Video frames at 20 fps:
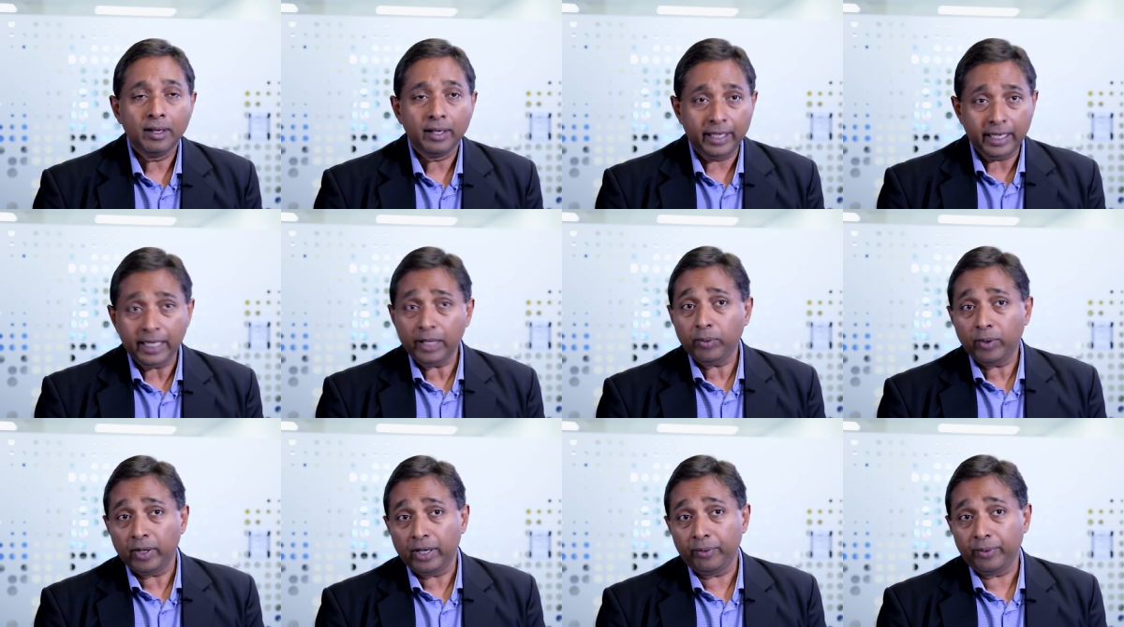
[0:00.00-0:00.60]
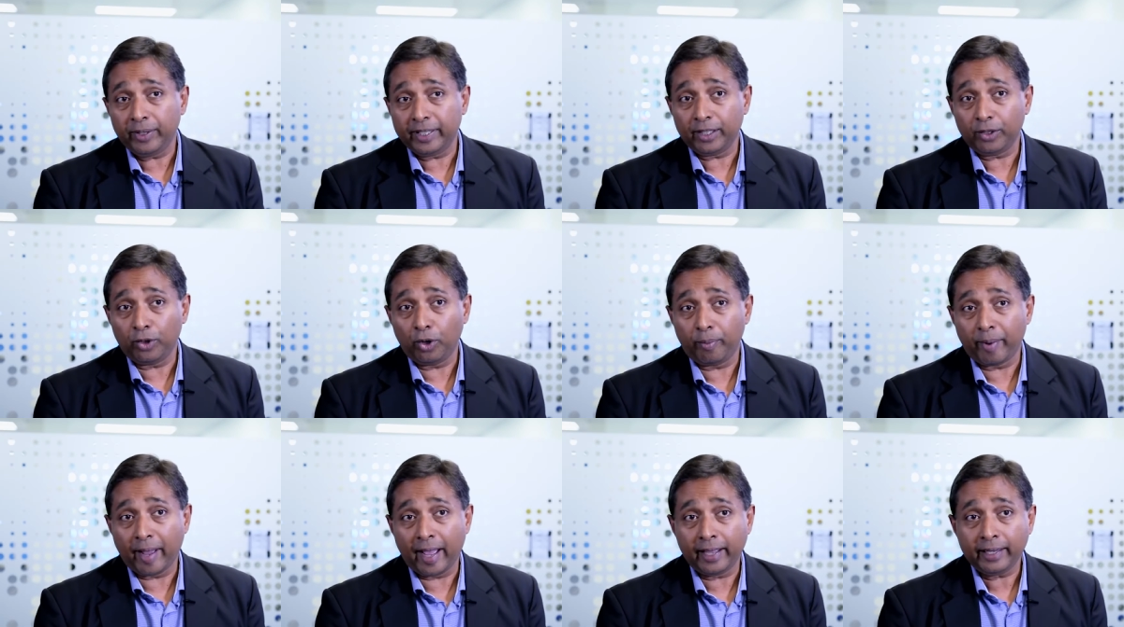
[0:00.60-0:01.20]
Equally, we can
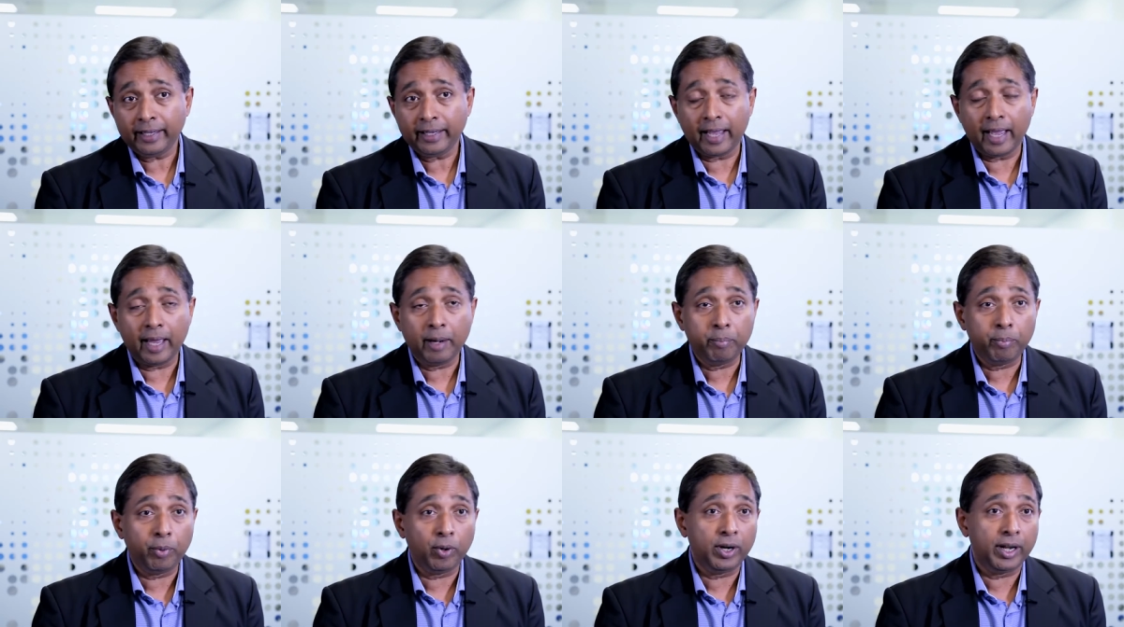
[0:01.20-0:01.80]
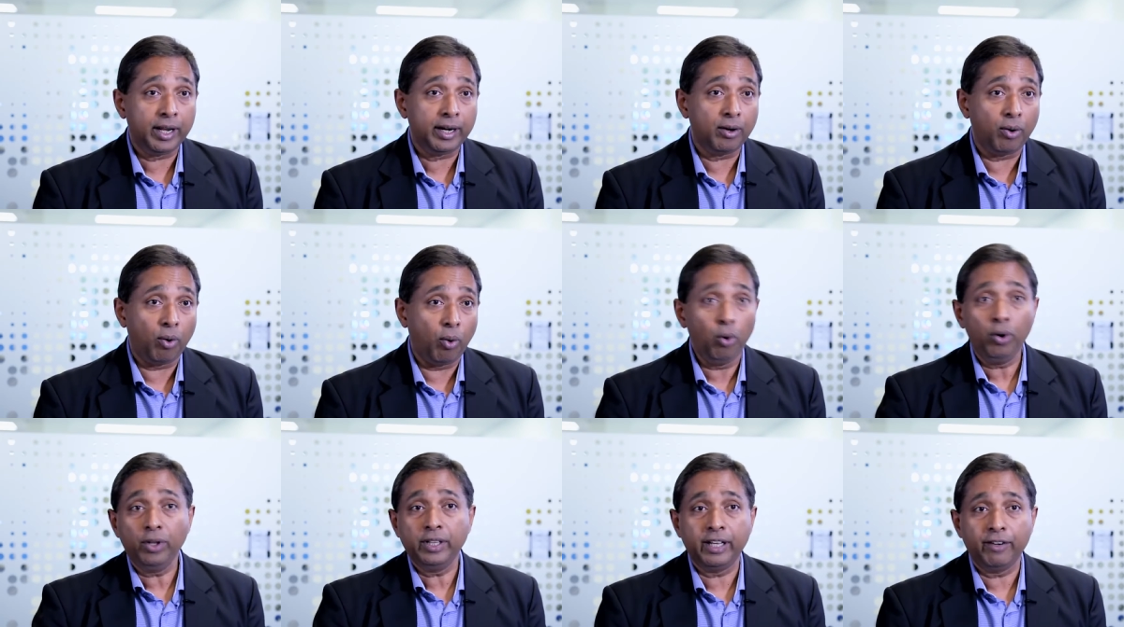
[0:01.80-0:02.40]
go back and pull in
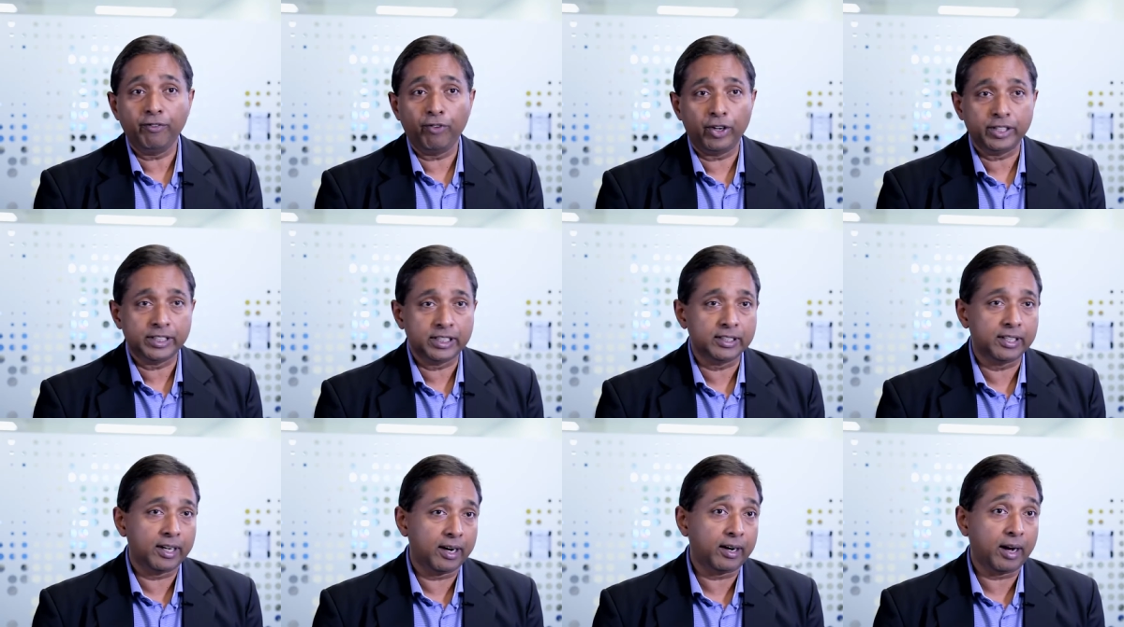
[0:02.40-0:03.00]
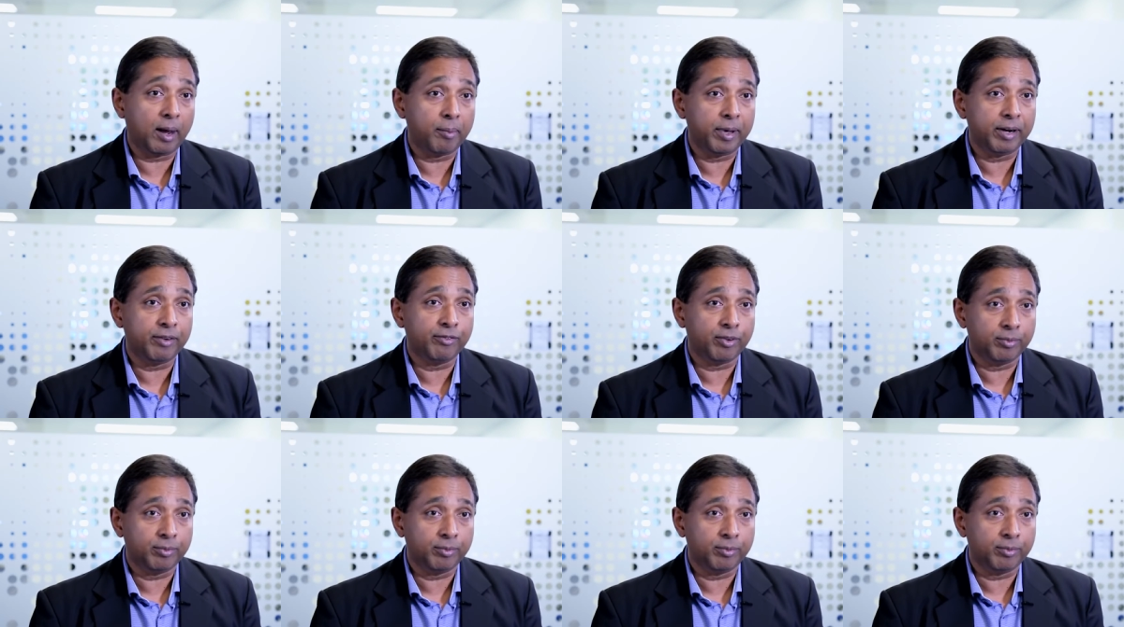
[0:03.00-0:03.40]
all of the invoices that have come in